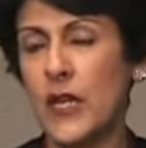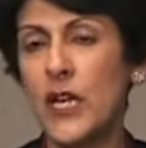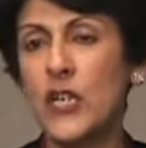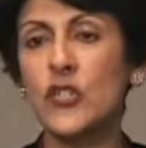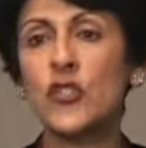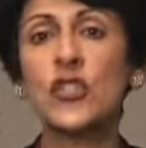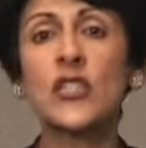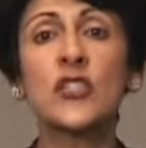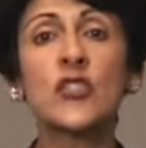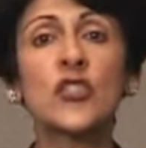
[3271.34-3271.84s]

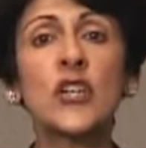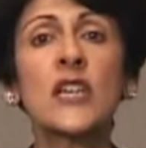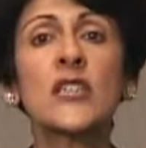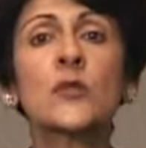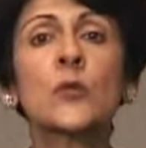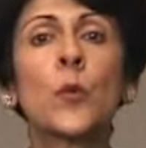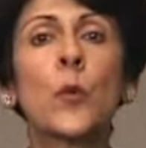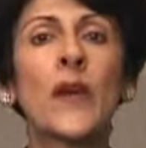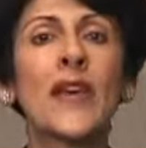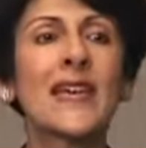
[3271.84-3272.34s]
She
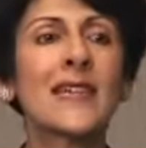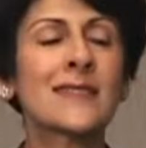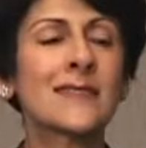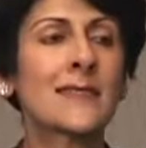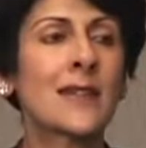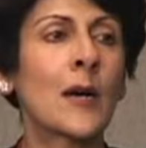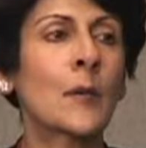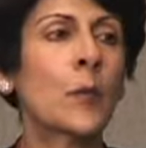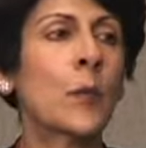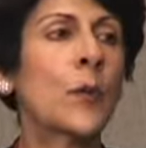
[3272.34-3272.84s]
just wakes
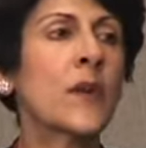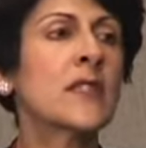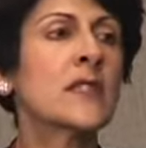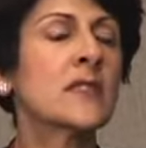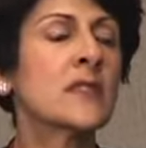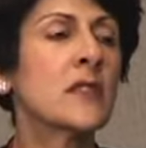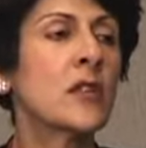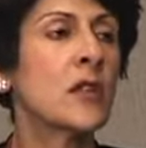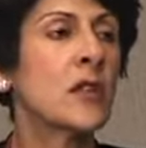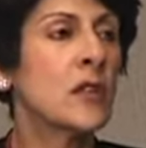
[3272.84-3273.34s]
up
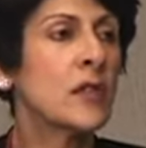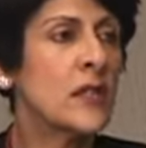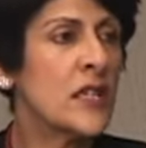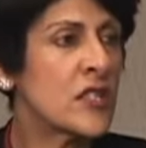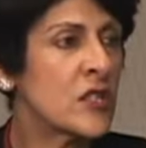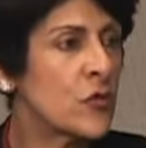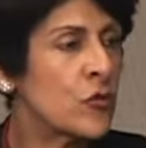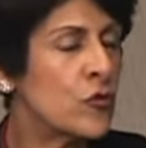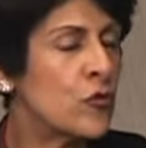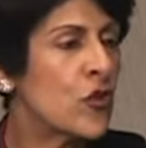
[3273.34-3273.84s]
with
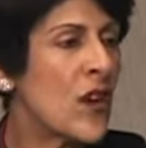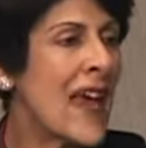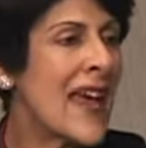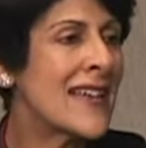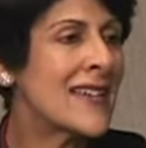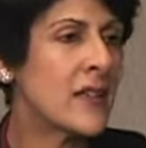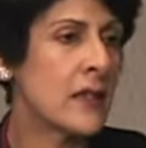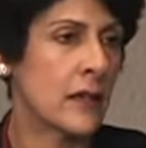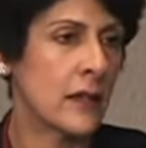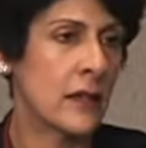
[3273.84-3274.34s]
this
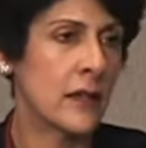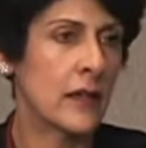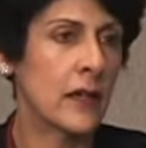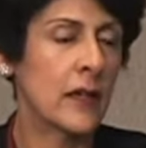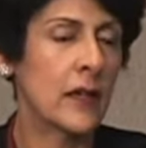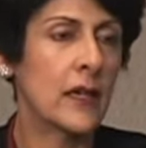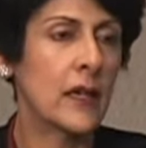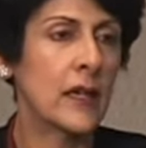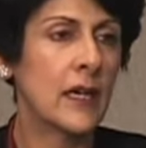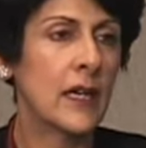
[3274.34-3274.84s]
dread
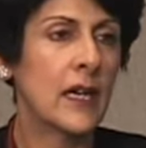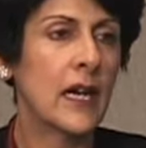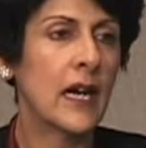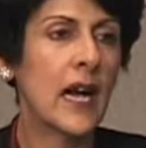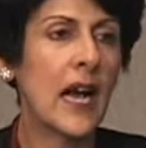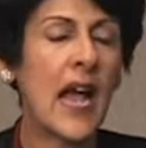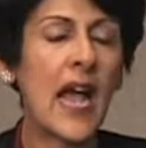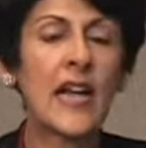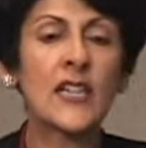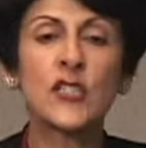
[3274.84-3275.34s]

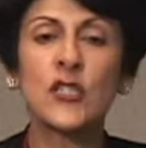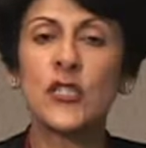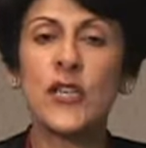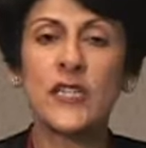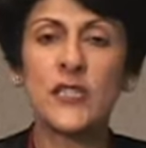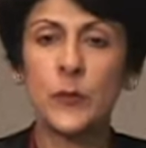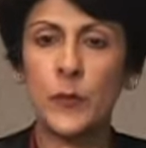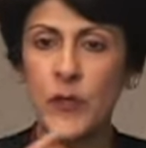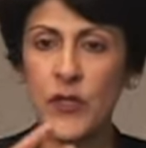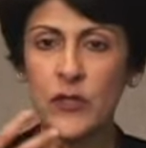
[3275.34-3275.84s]
and she
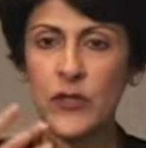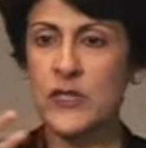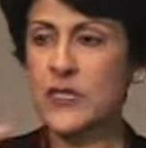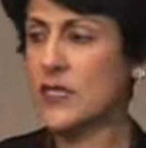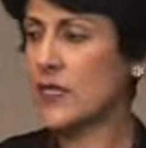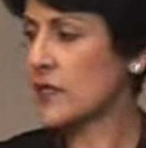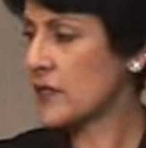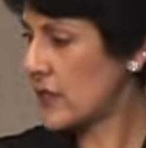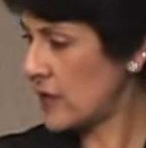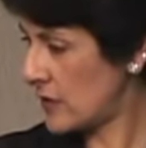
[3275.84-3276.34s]

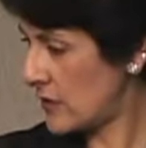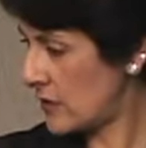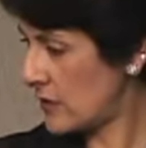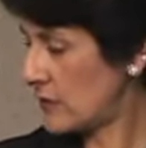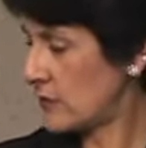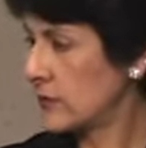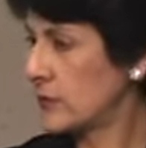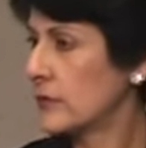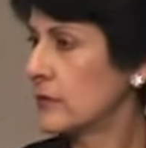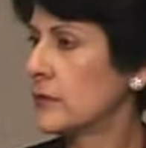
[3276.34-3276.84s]
experiences it.
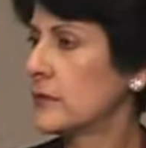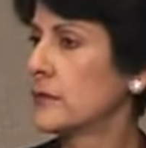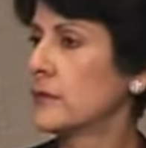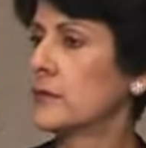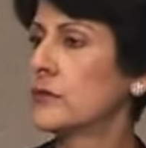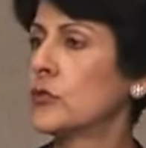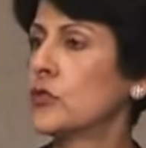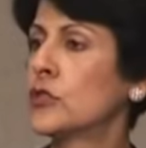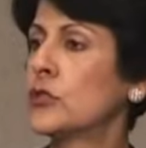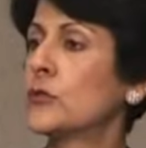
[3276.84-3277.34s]

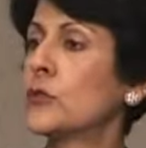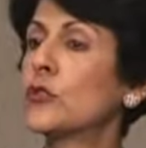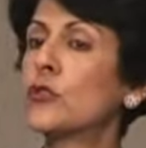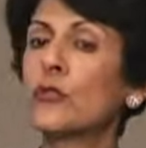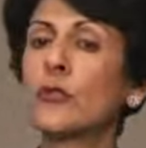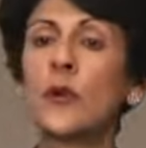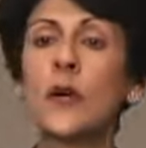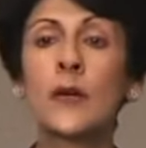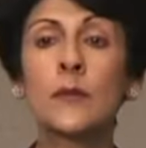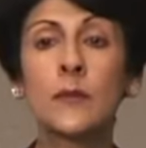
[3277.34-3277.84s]
She would
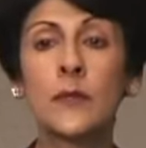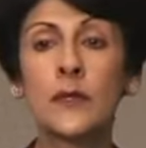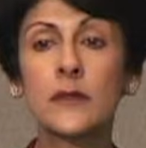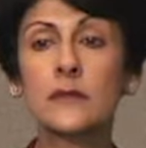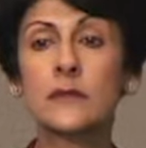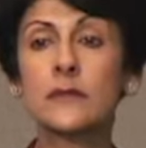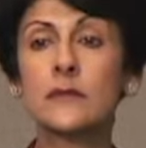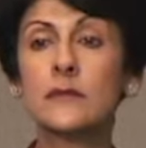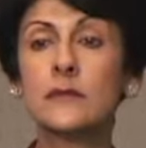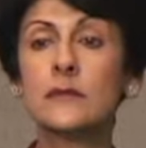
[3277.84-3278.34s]
throw up
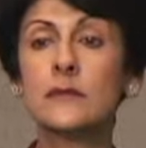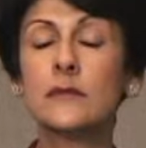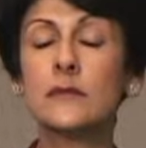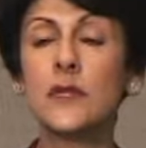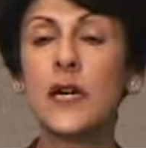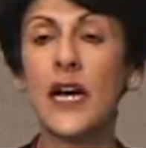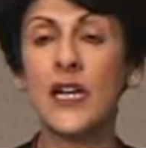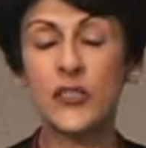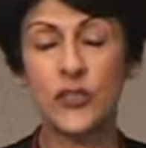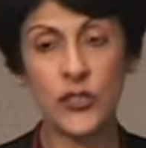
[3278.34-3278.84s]

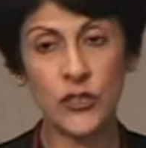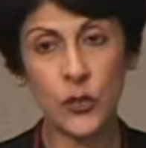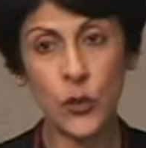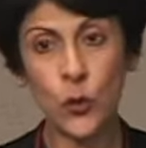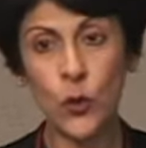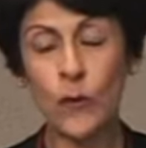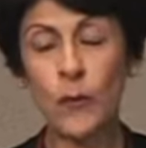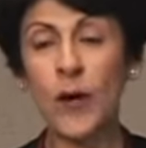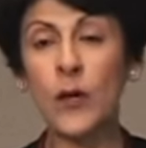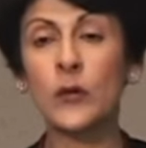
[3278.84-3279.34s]
and she'd
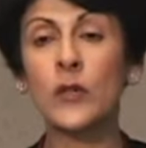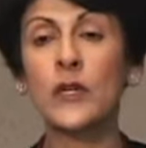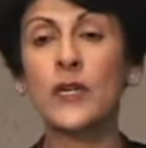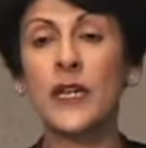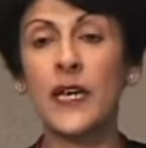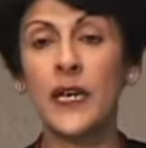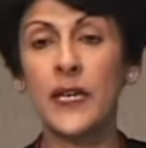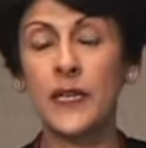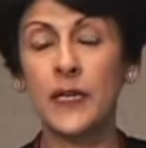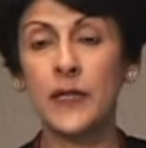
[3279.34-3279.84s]
go about her
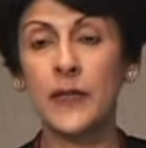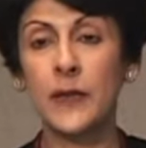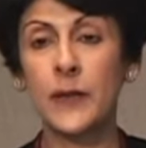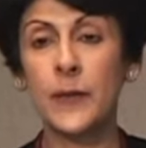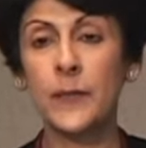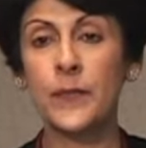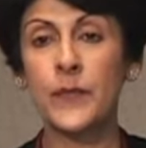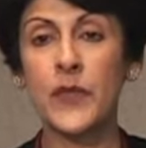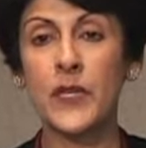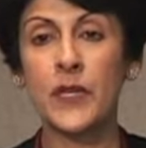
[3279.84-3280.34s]
day,
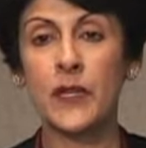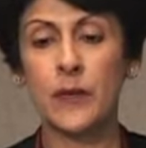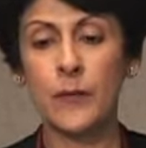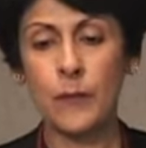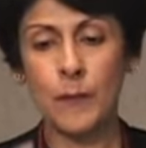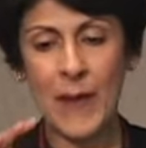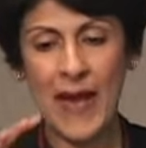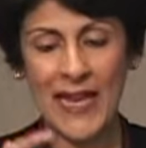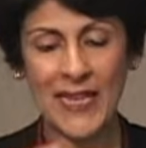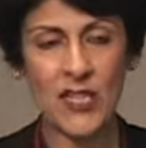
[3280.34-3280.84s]

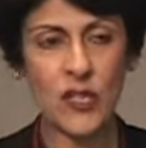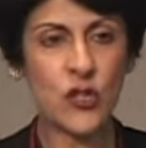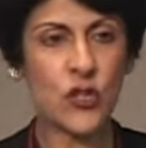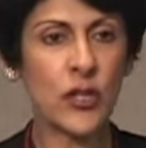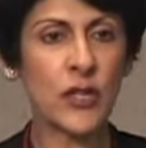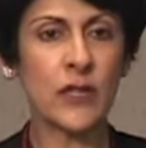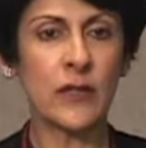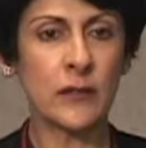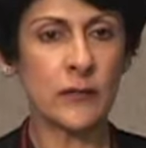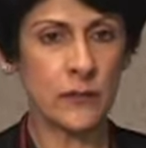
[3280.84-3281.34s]

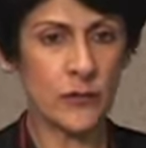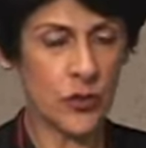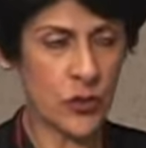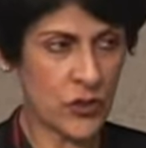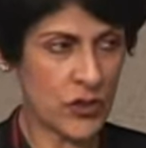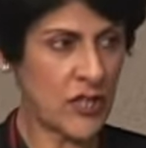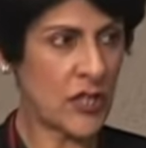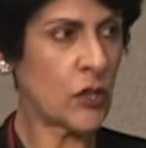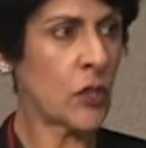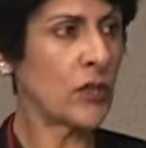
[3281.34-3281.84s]
managing to
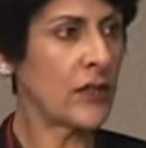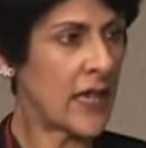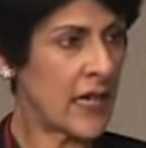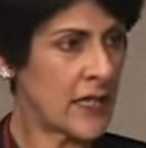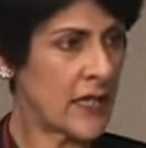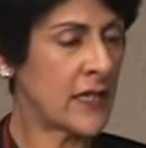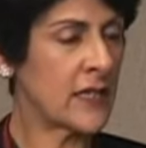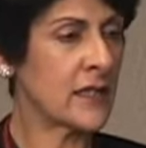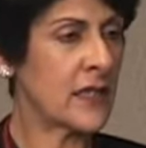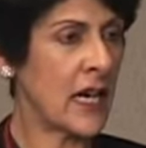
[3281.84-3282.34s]
sit on
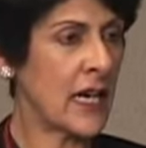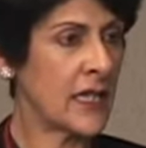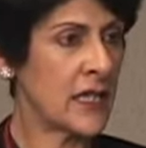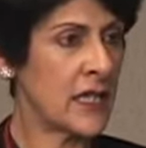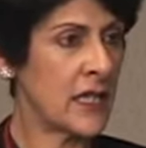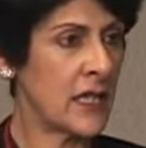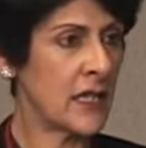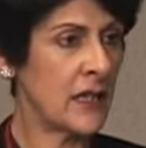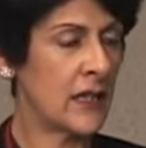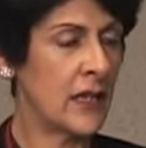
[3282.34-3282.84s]
that
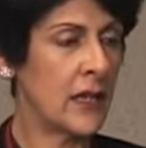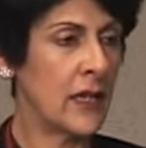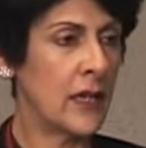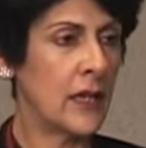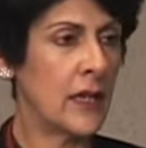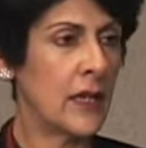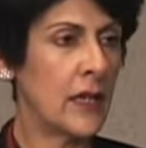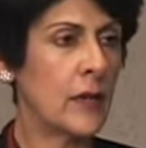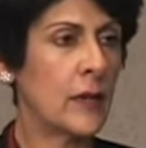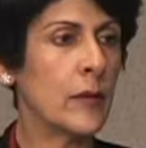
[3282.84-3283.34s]
anxiety,
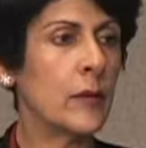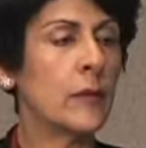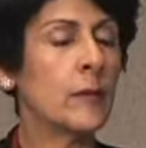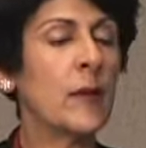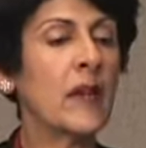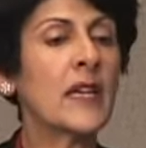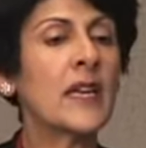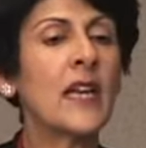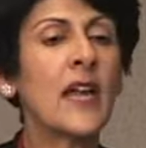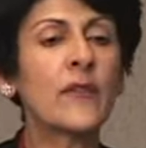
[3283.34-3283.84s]

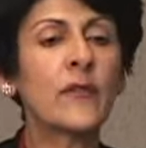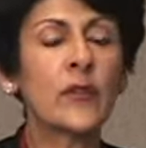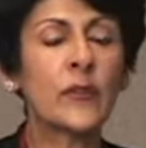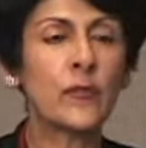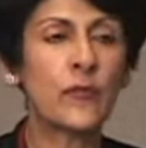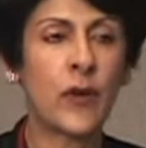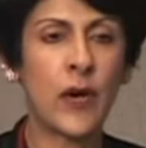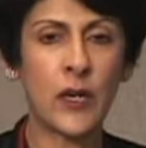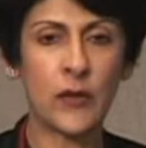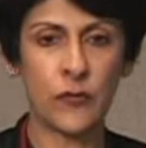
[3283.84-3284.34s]
but never
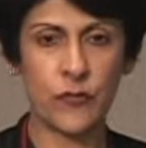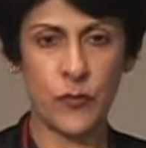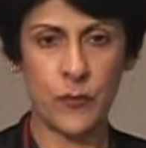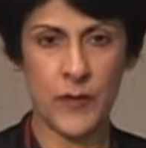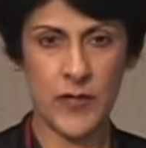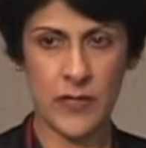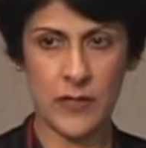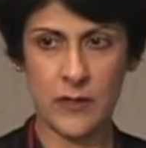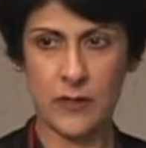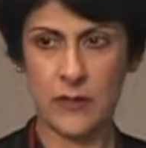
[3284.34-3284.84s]
far from
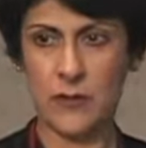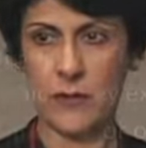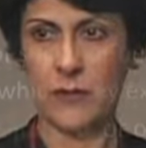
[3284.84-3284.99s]
it.